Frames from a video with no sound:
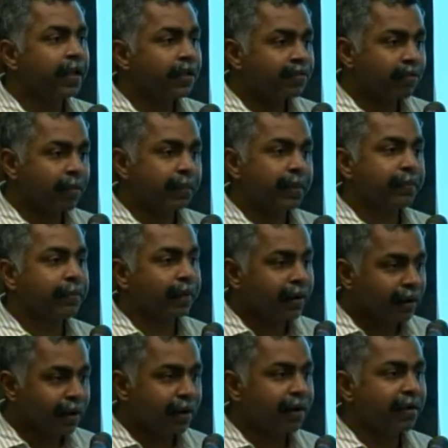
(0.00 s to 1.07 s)
So
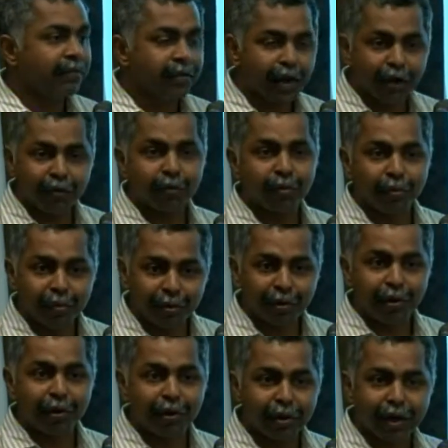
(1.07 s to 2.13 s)
people uh, will have to
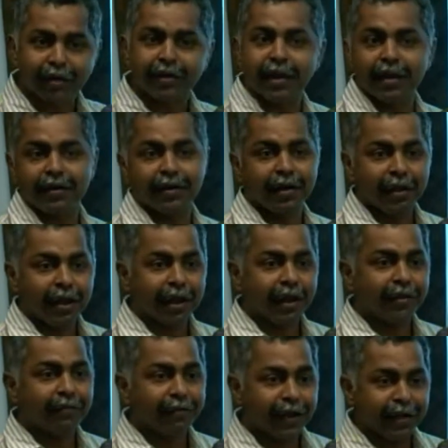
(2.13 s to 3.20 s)
look at that
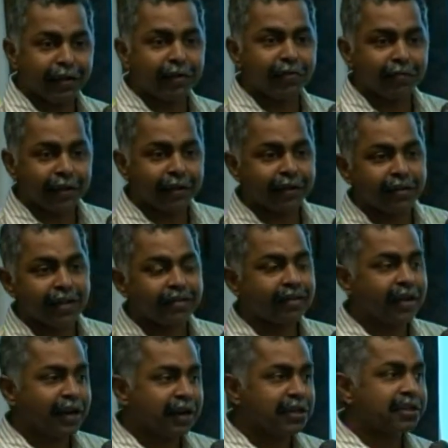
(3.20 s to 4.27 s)
and find out whether there is a
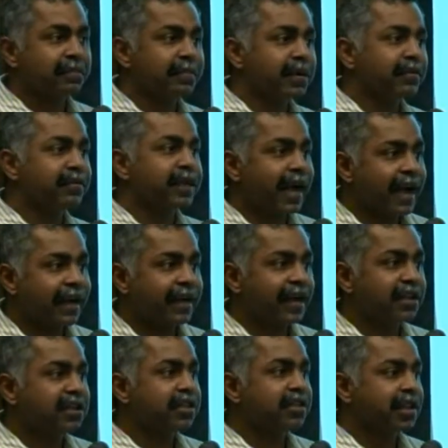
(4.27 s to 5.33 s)
connection between the agra
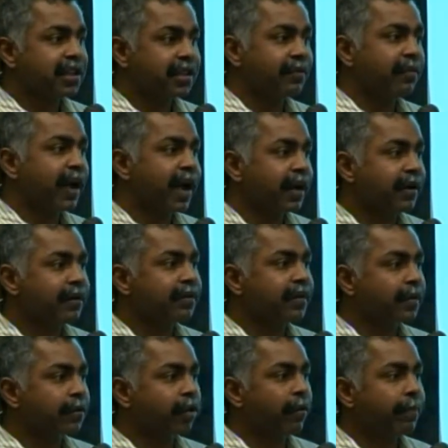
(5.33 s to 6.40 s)
initiative and
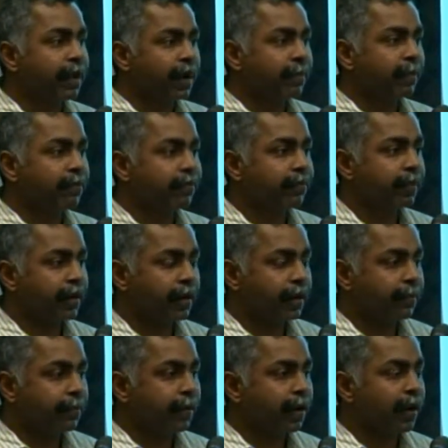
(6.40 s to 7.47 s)
the cropping up of uh,
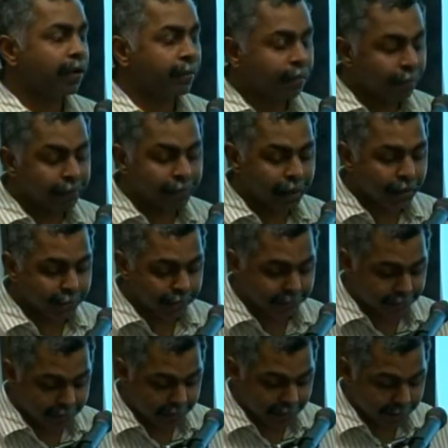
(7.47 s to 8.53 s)
uh, the propping up
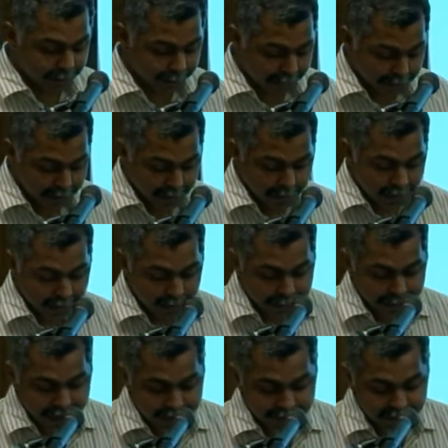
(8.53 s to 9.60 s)
of uh,
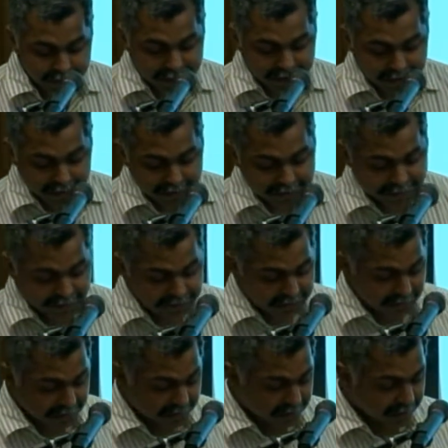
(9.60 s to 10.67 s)
plant variety
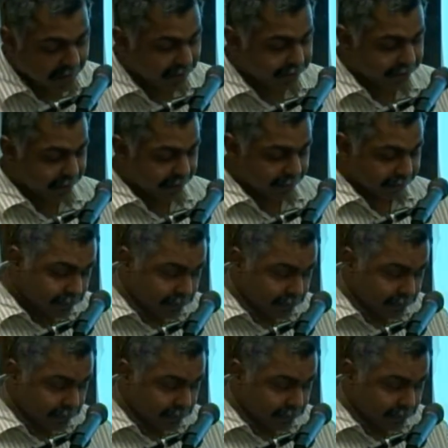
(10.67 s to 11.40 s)
legislation in Africa.